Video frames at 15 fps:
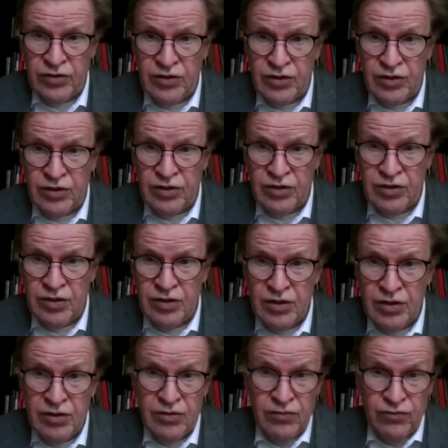the
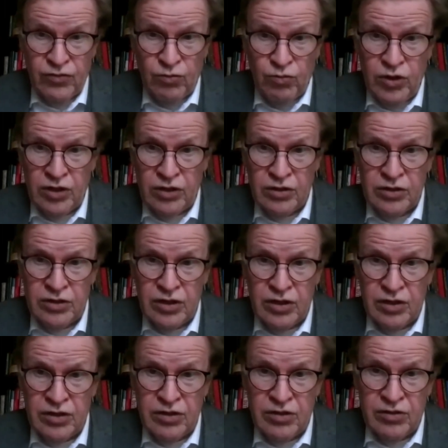of the world.
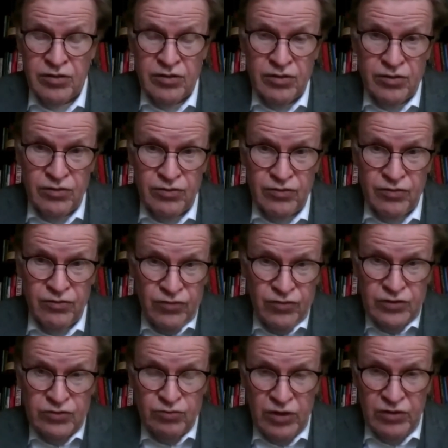The
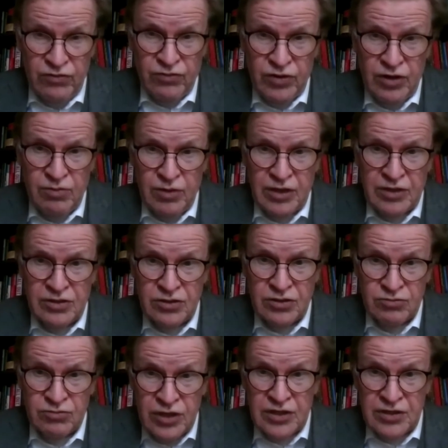first wave of globalization
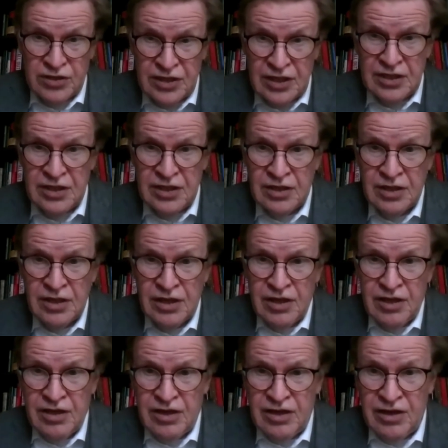really set in
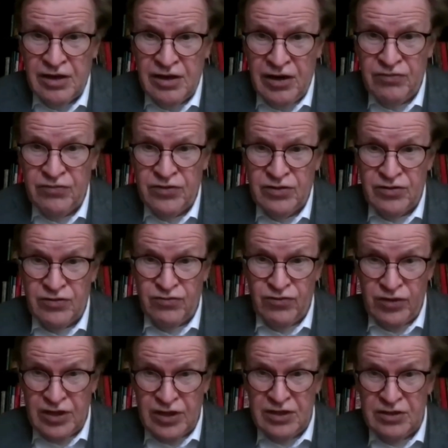after this
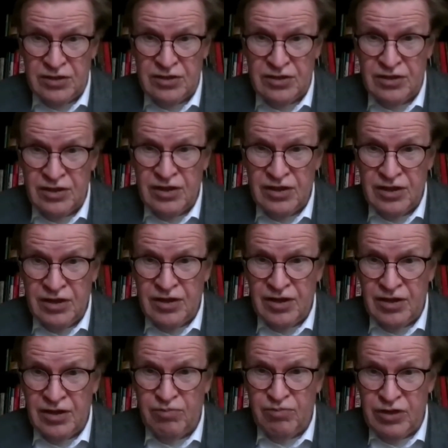fantastic
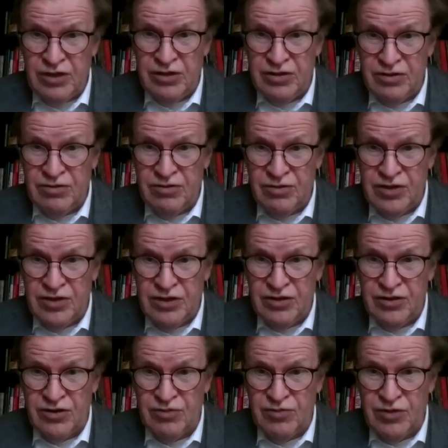political,
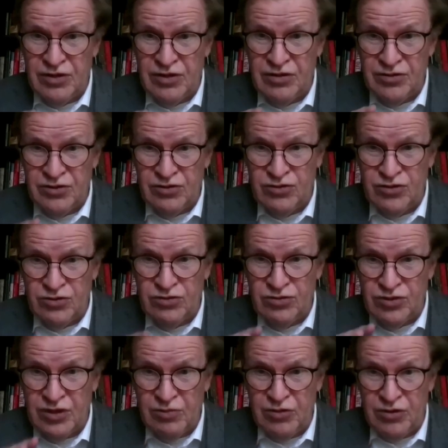economic, social,
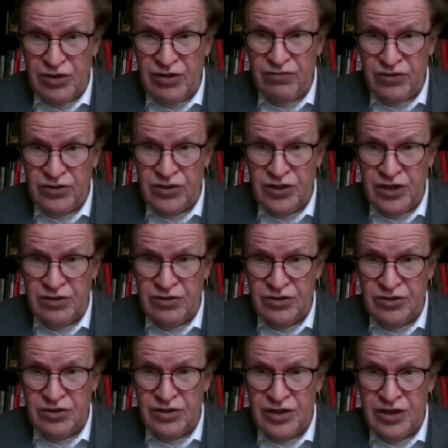demographic challenge
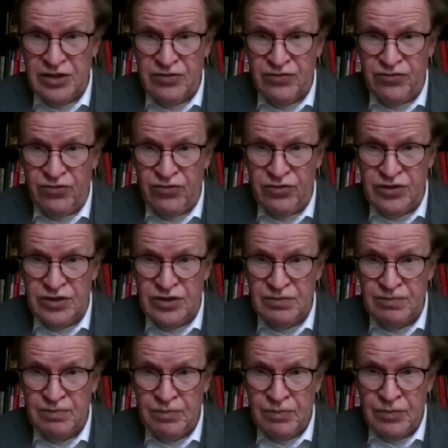in the 1840s.
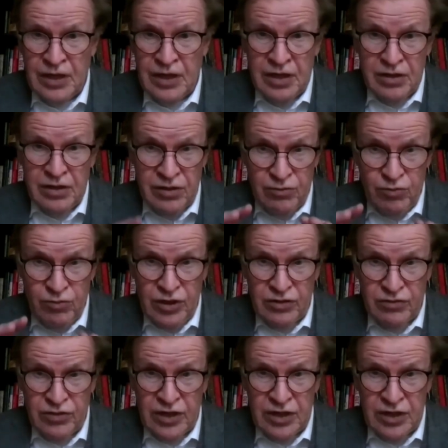The world of the